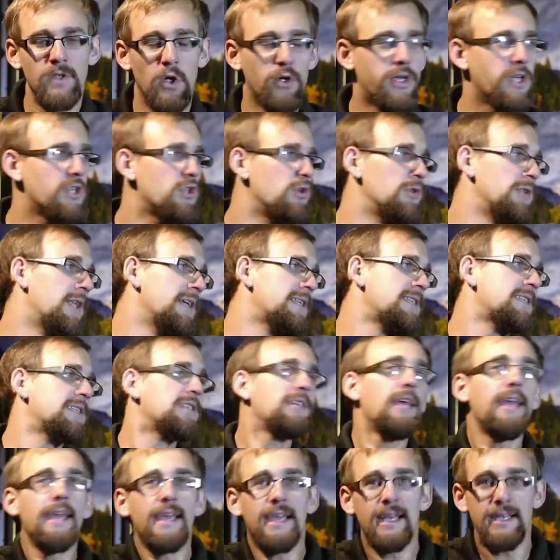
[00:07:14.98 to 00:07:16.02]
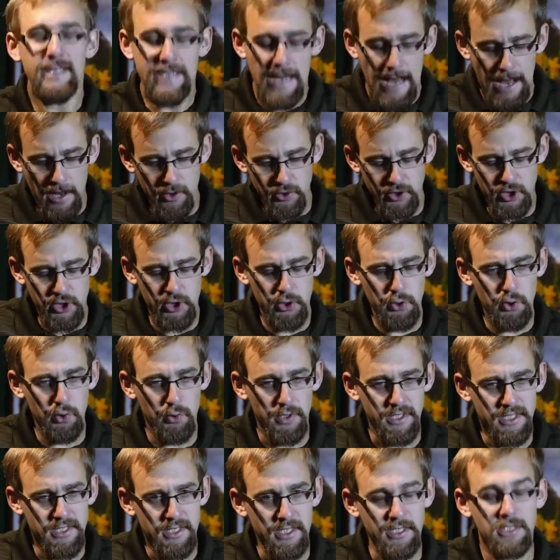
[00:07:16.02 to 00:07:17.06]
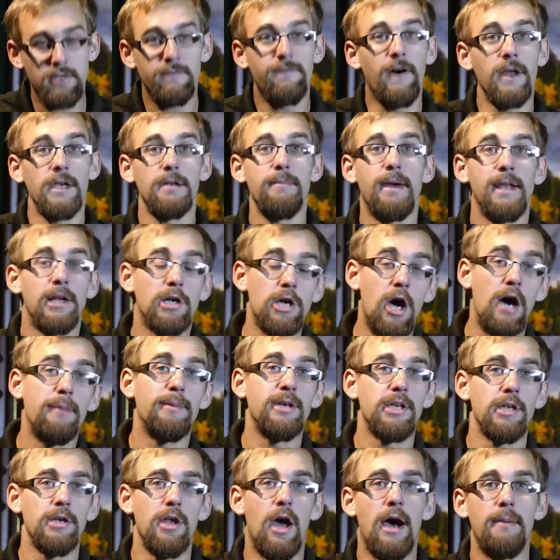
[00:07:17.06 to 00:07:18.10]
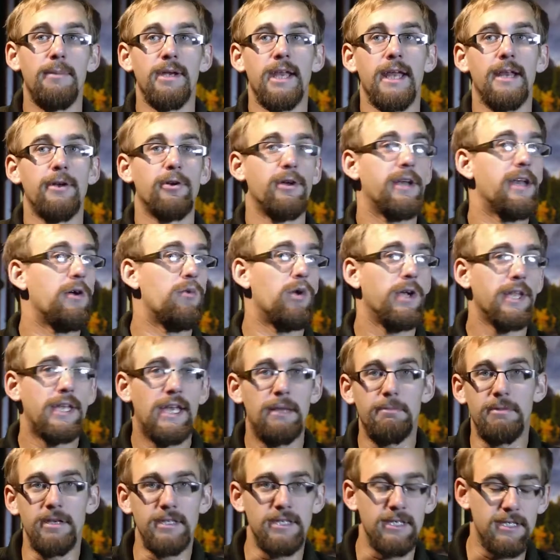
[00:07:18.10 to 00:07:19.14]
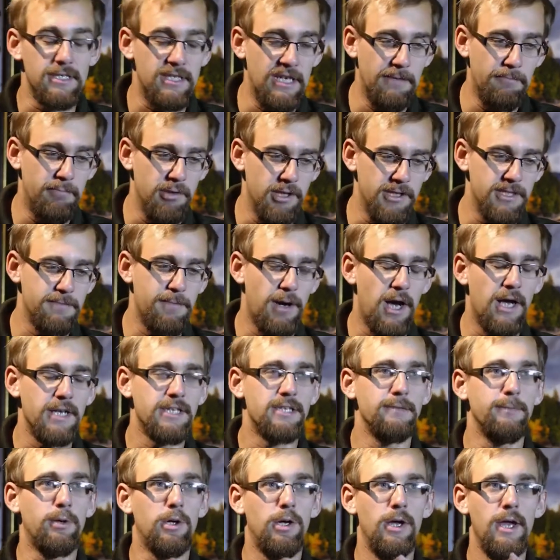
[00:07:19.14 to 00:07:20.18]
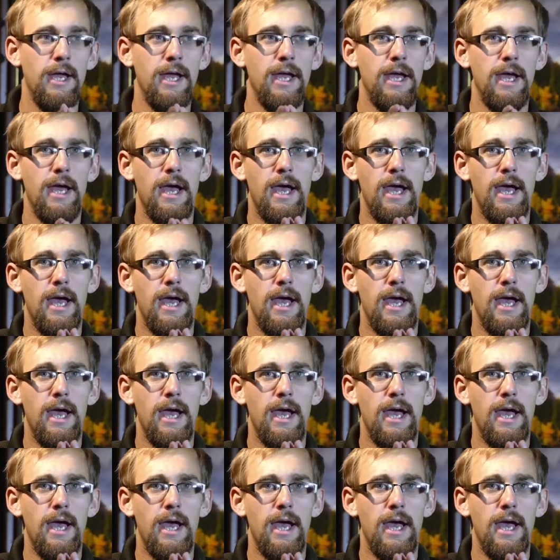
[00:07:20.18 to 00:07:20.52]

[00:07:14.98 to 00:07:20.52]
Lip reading: Okay, so let's take it down to its fundamental common denominator, and I want to keep this as simple as possible.